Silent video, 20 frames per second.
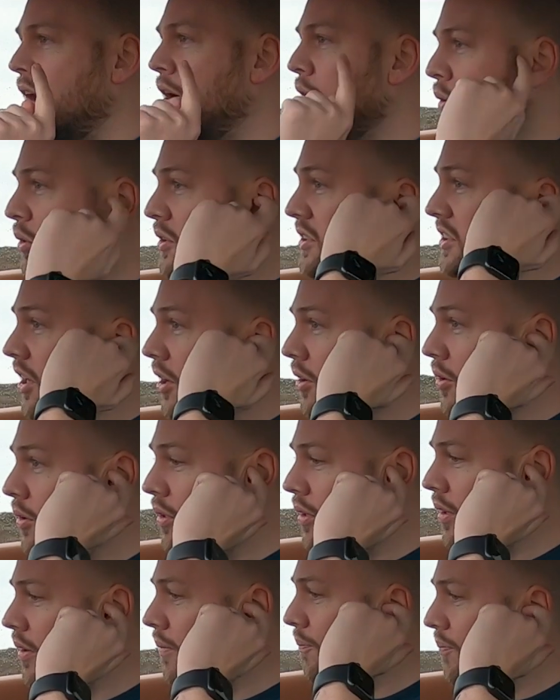Also,
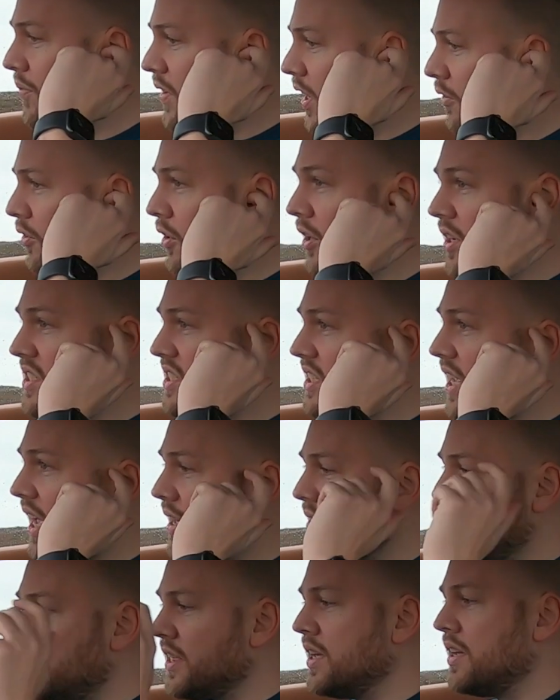I've got to say
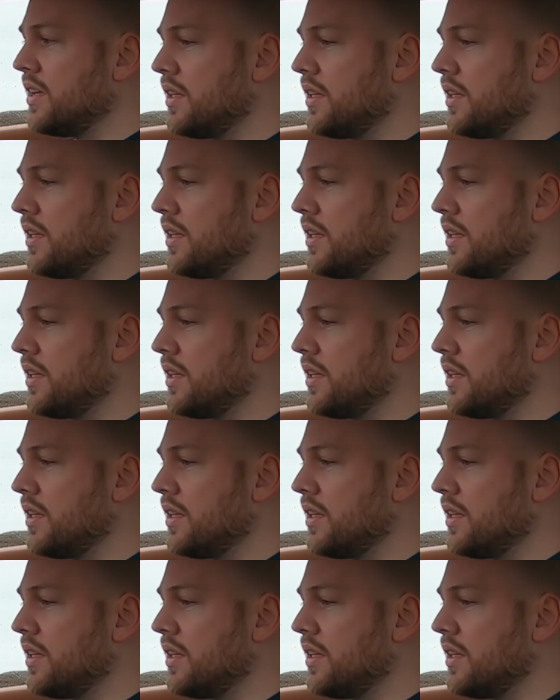the